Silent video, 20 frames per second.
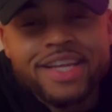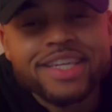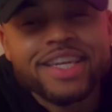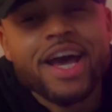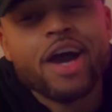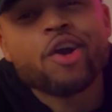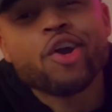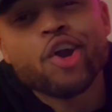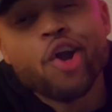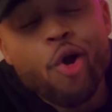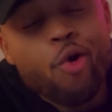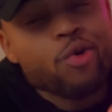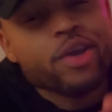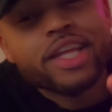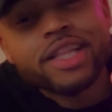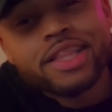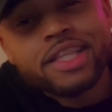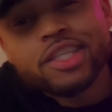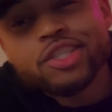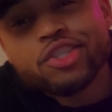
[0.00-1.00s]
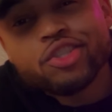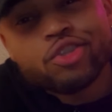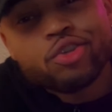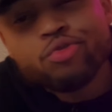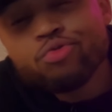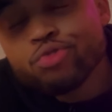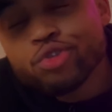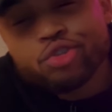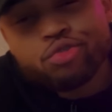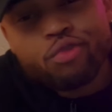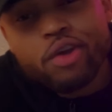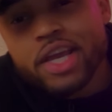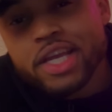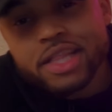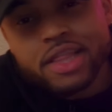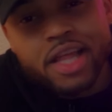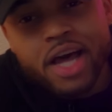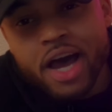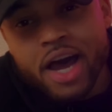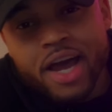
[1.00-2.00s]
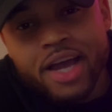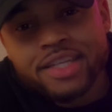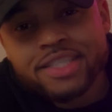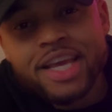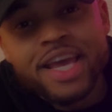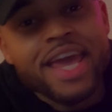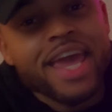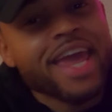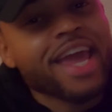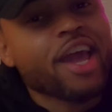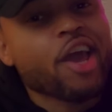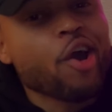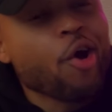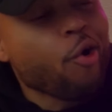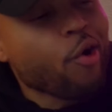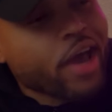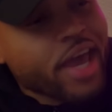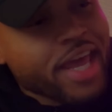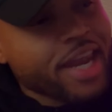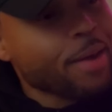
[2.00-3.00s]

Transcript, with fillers: Now go get these two trade lines and go ahead